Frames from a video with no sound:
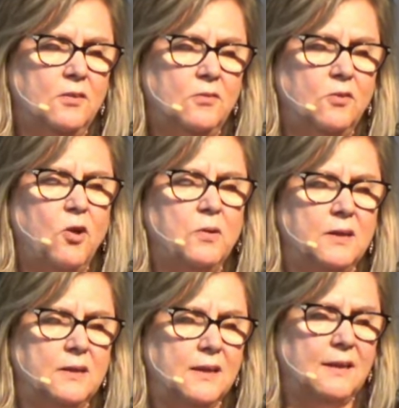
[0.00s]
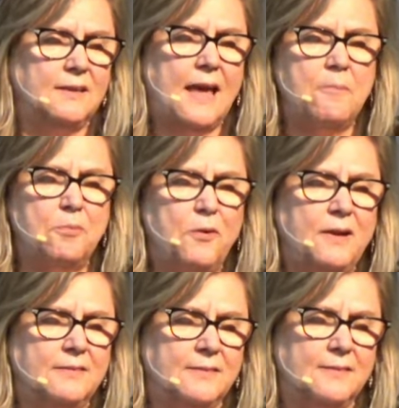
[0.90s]
knowing that that
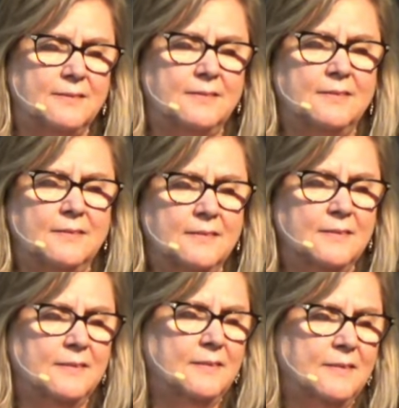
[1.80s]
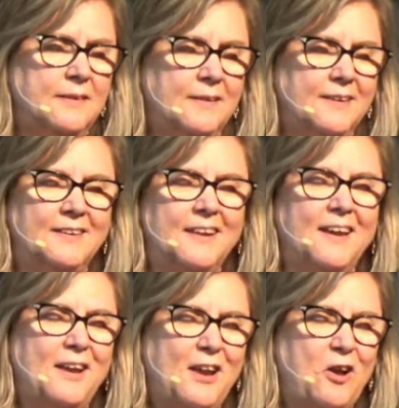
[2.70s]
presence
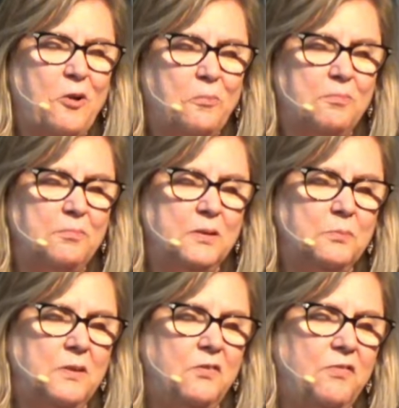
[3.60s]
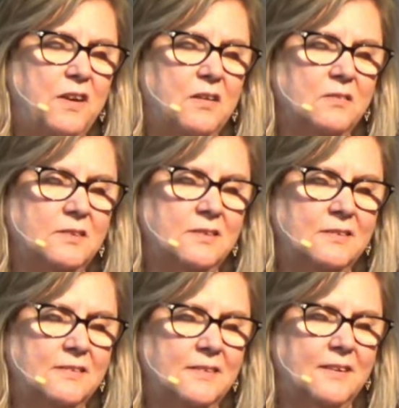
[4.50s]
cannot help but be felt
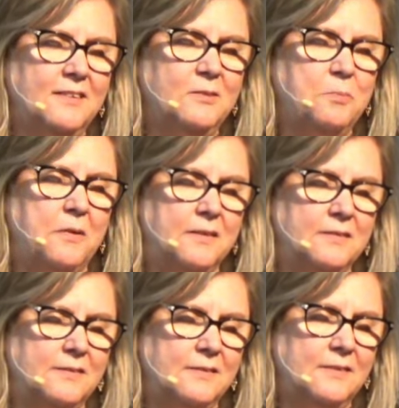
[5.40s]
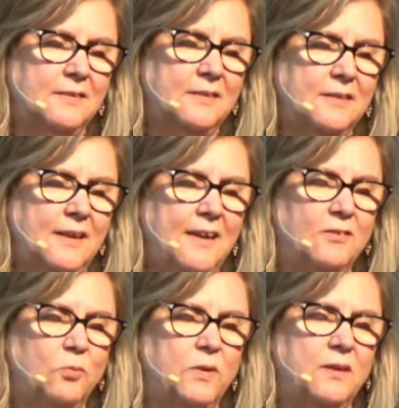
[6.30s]
and expressed
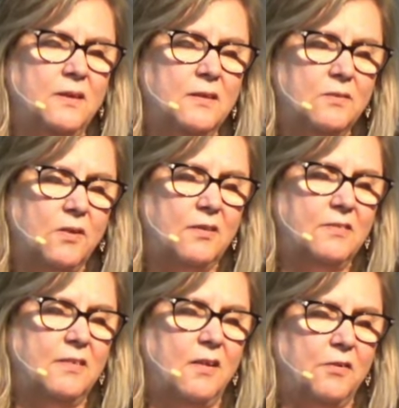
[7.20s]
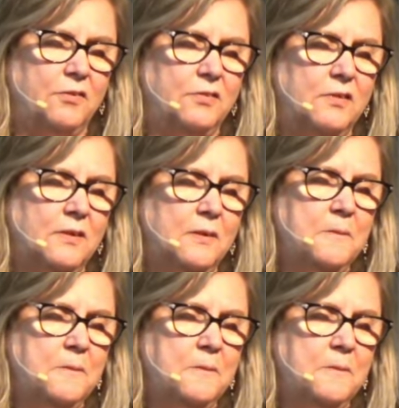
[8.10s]
as we give ourselves